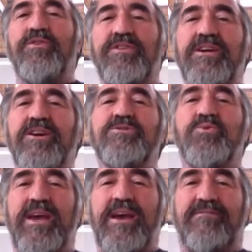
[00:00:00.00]
So over the
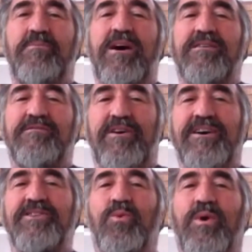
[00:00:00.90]
years, we have
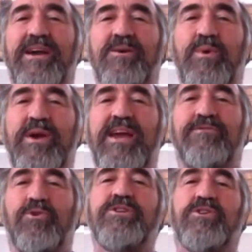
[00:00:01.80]
modified the way we
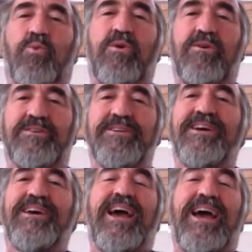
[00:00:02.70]
have looked at the
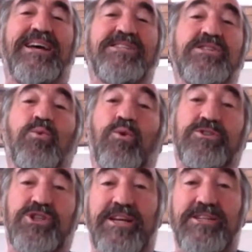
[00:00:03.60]
world as the
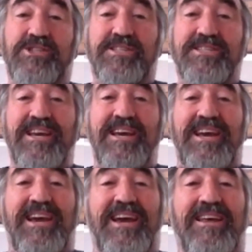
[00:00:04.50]
world changes.
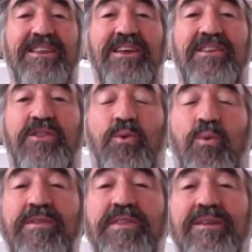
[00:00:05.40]
And the
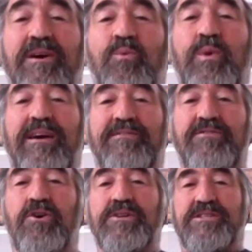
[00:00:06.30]
one thing that we
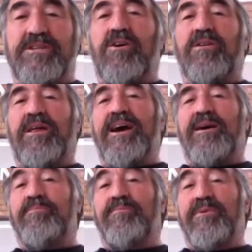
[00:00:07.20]
have noticed in our
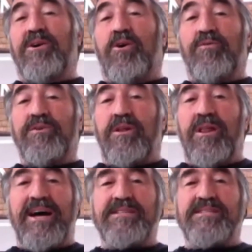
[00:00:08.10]
lab over the
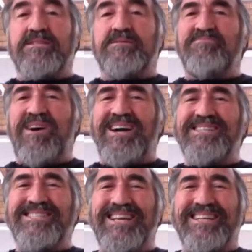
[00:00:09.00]
last,
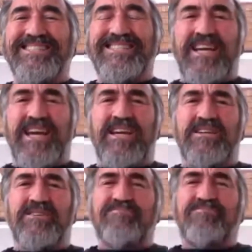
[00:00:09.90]
I'd say,
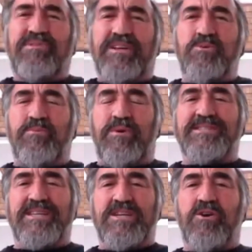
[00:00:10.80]
decade, plus or
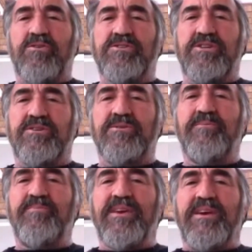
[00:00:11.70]
minus a year or
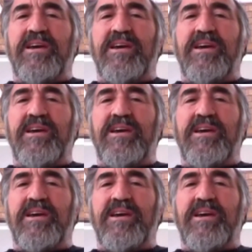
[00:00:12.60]
two,